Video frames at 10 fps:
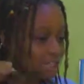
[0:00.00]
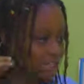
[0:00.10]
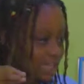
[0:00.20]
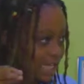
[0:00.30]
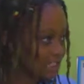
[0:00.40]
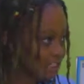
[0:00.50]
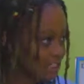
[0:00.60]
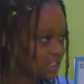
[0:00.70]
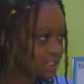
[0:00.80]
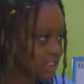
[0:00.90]
Can she
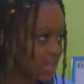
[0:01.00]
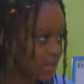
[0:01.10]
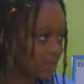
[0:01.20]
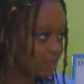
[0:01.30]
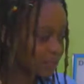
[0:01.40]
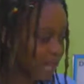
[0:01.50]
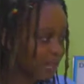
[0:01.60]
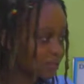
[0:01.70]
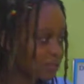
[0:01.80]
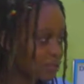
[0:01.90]
have
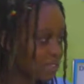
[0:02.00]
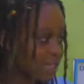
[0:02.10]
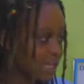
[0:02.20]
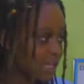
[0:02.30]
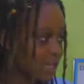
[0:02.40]
tooth decay?